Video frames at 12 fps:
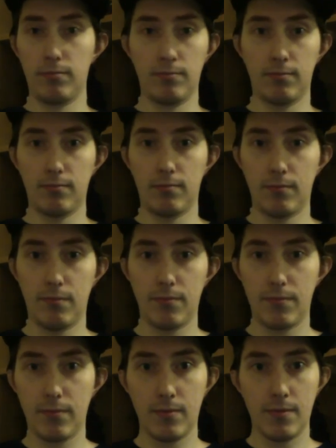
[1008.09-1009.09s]

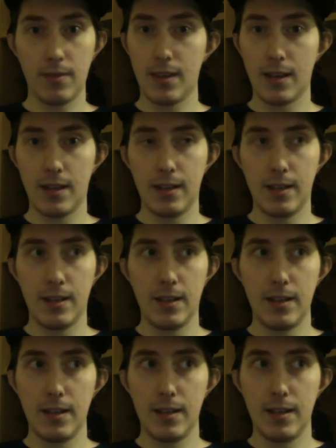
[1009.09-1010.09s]

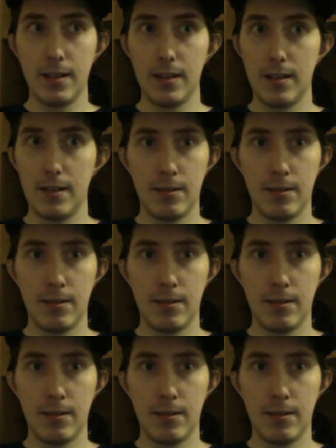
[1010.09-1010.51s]
(silence)